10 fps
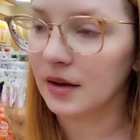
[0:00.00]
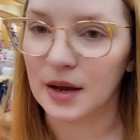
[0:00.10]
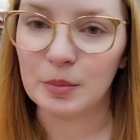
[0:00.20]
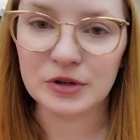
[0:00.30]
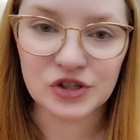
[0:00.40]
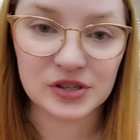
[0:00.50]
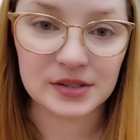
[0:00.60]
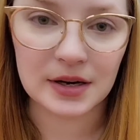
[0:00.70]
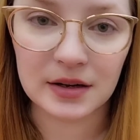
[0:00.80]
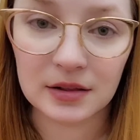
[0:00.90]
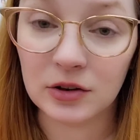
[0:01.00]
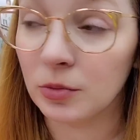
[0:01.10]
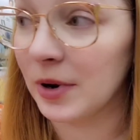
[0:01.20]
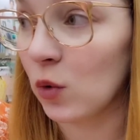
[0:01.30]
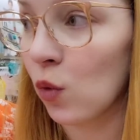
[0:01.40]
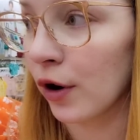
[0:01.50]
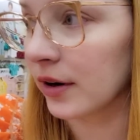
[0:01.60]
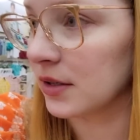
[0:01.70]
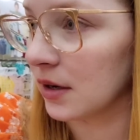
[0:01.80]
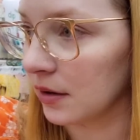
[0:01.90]
Kameron's just getting a little bit of
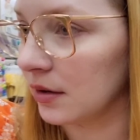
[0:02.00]
work done